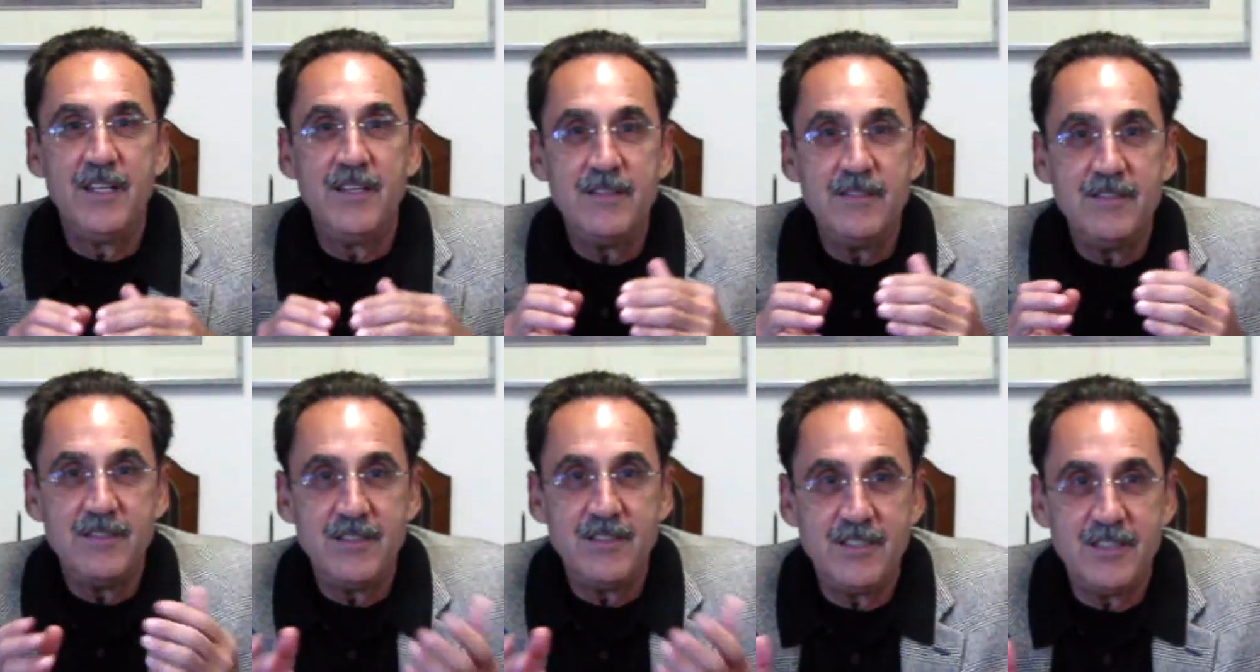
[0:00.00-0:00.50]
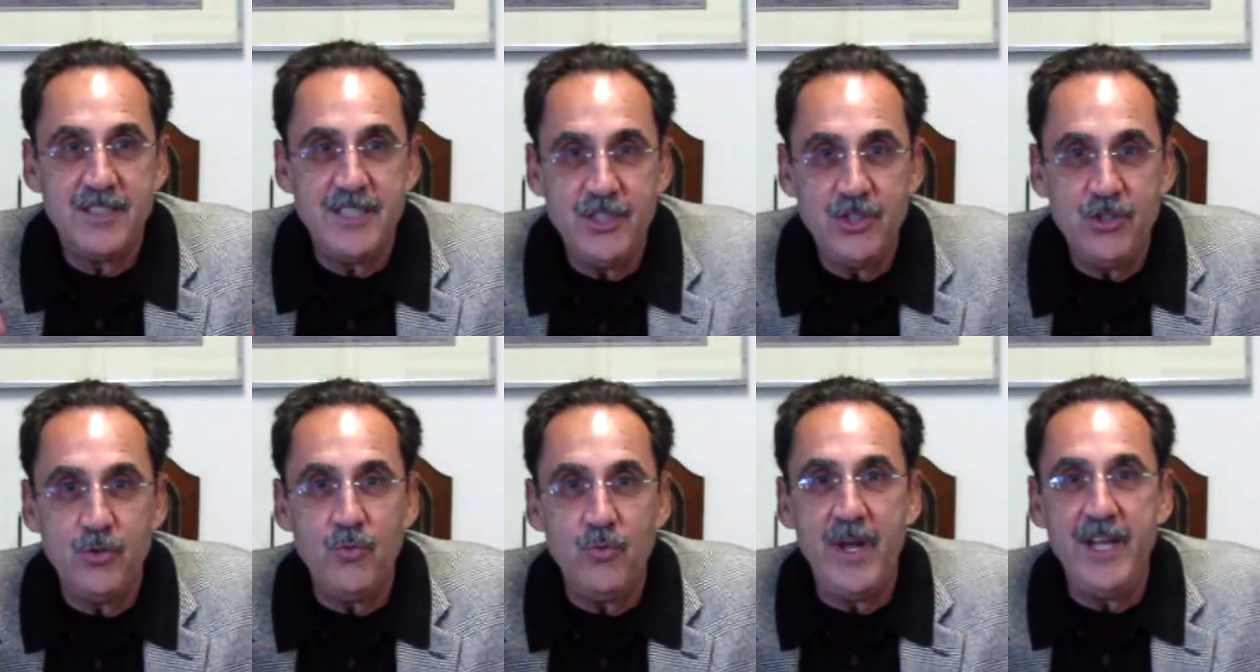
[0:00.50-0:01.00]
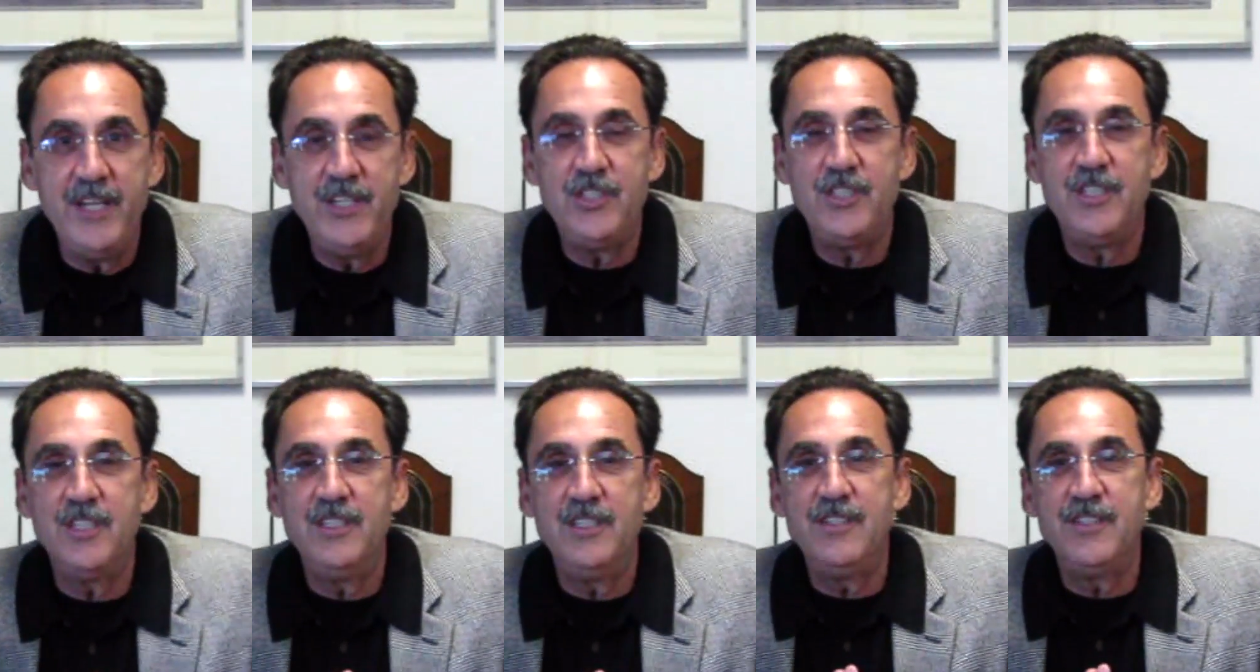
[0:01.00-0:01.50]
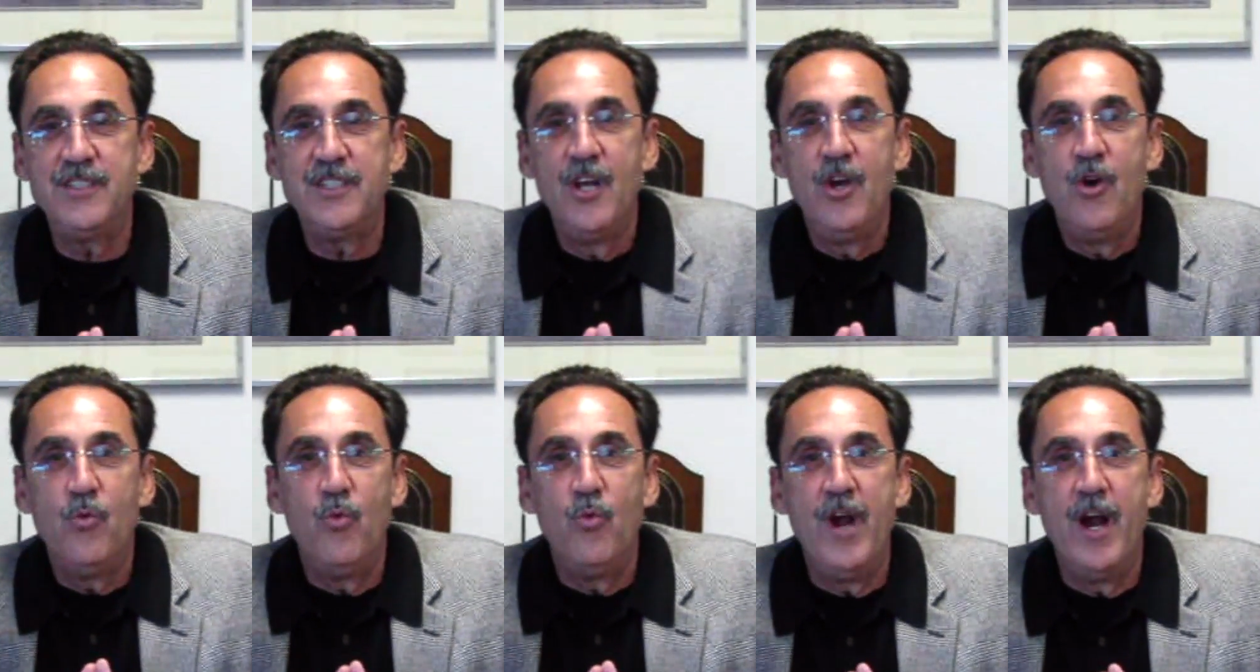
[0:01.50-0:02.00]
situations
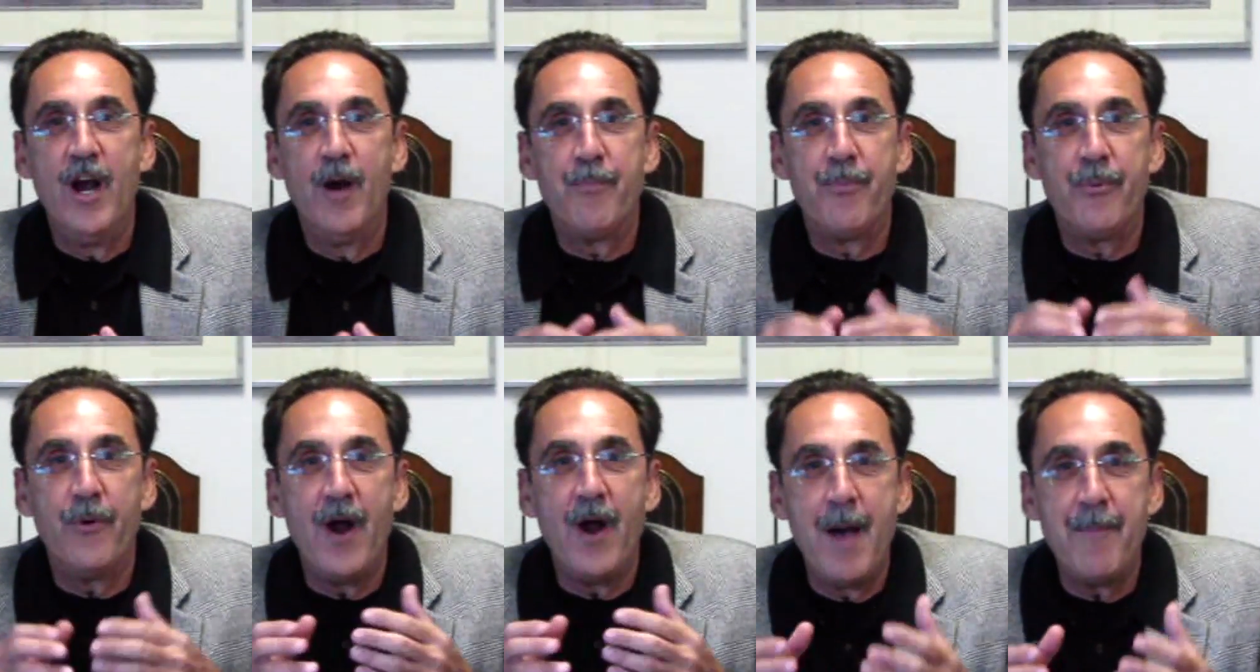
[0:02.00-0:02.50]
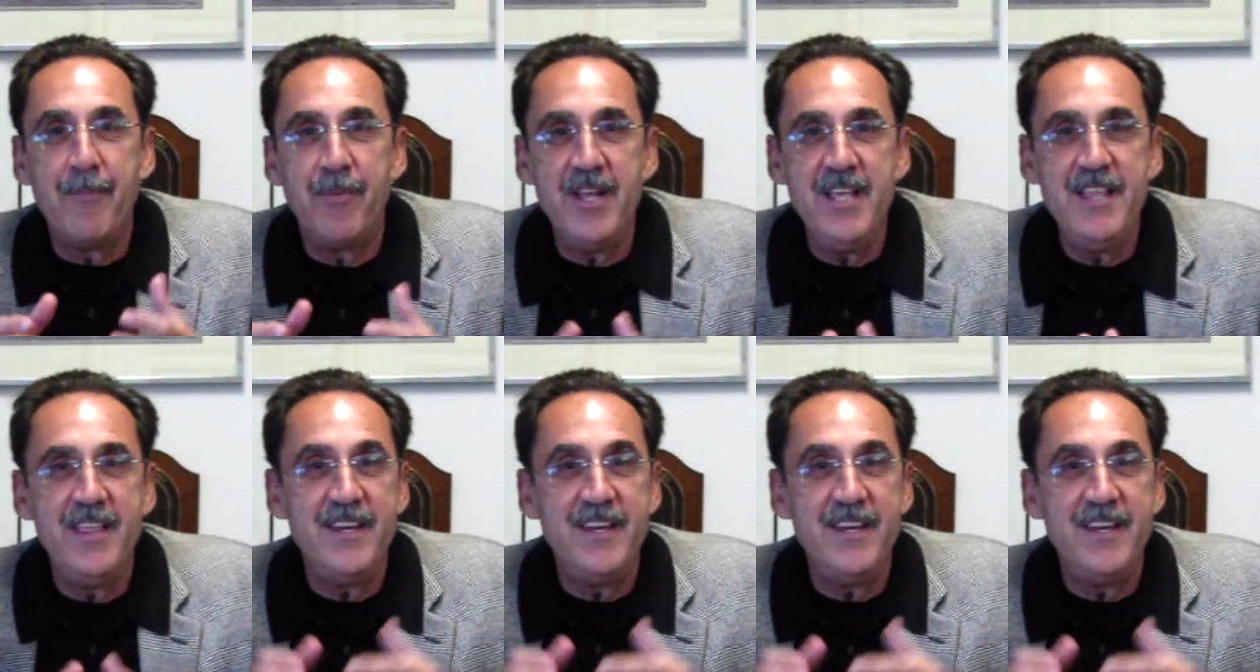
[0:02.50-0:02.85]
where property